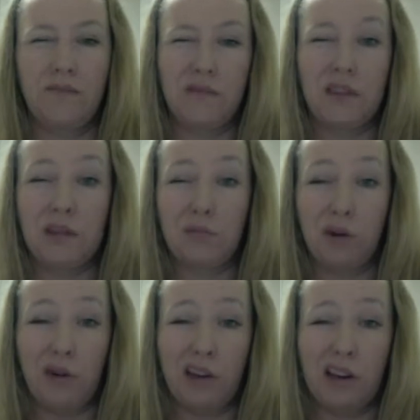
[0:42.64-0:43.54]

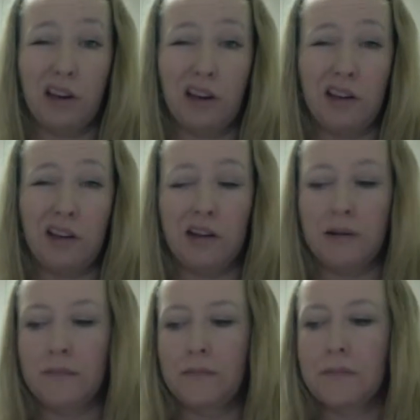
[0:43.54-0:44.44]
smirking.
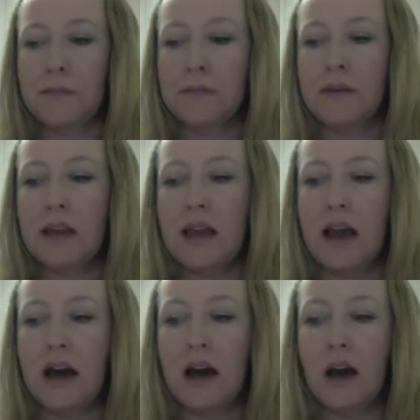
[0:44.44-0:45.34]

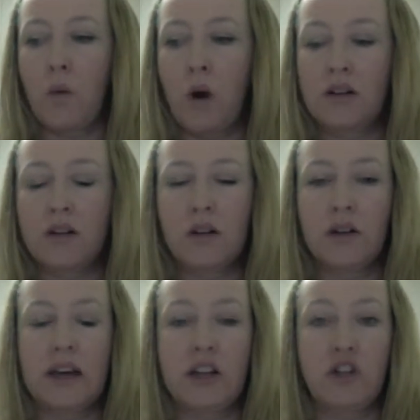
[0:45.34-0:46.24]
We're also going to look
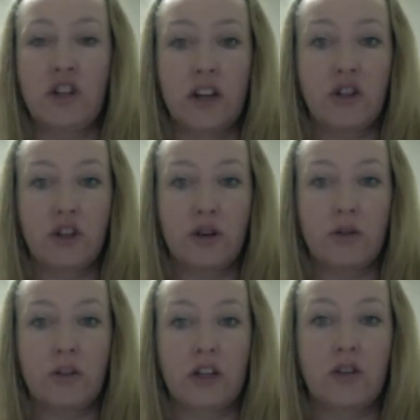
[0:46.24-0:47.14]
at
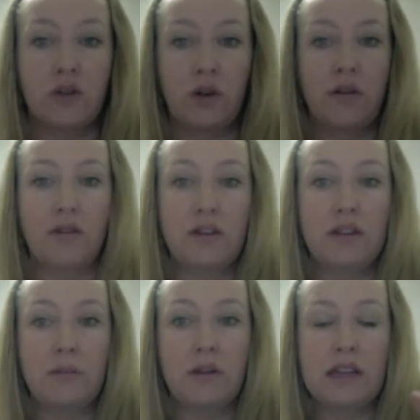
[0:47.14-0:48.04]
gestures. Gestures are
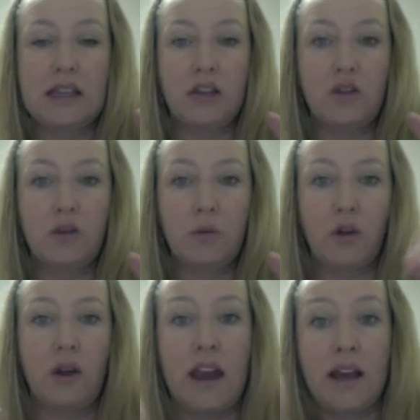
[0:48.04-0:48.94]
typically things you do with
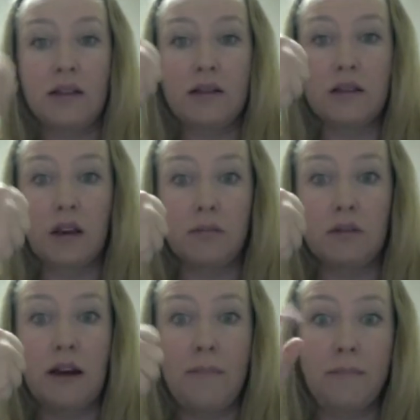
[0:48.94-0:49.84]
your hands. Thumbs
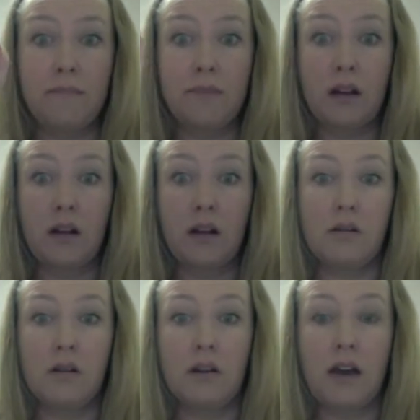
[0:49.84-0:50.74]
up,
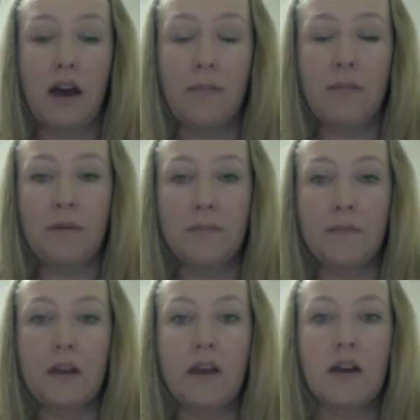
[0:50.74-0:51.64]
look up,
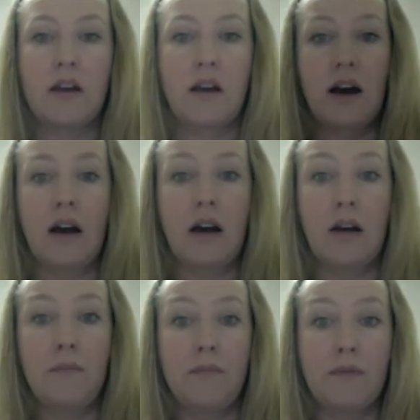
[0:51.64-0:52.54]

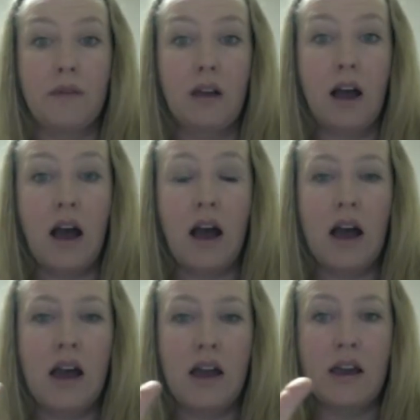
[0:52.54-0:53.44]

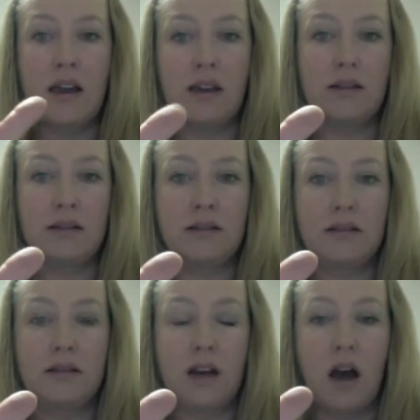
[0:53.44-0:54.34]
hi,
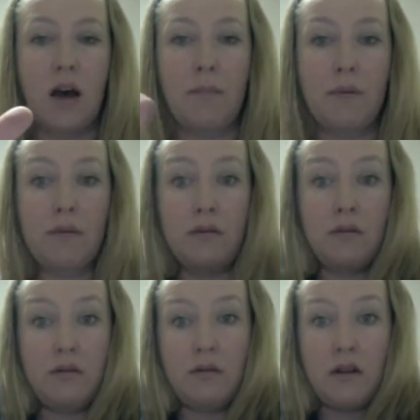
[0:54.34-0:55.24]
stop,
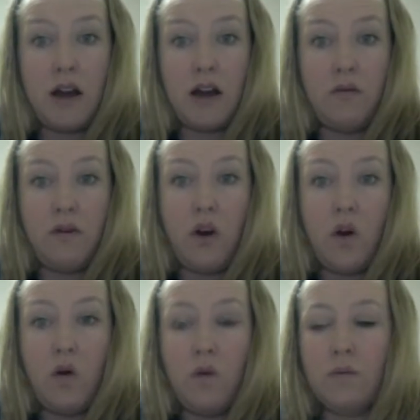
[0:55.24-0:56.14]
I don't
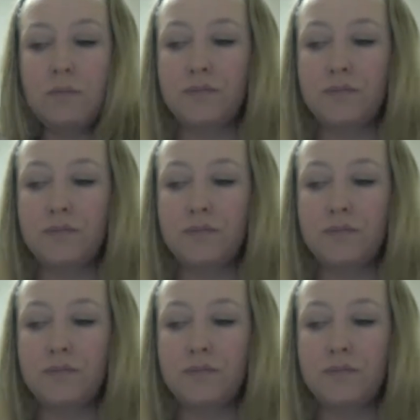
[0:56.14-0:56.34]
know.